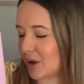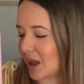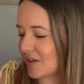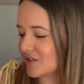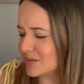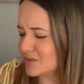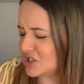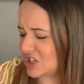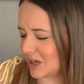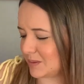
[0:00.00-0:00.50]
We have
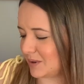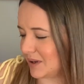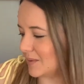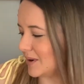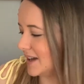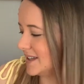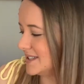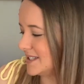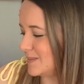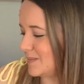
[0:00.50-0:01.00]
some cheapy
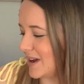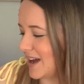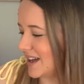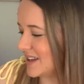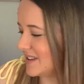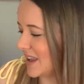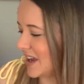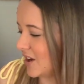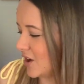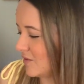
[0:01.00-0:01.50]
ones,
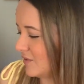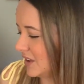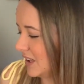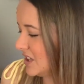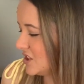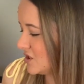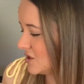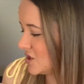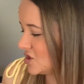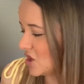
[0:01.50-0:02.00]
but they don't really
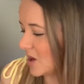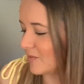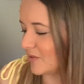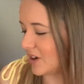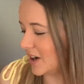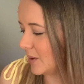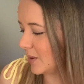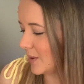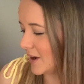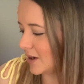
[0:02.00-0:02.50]
do the job
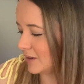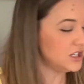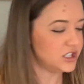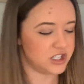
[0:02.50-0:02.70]
very well.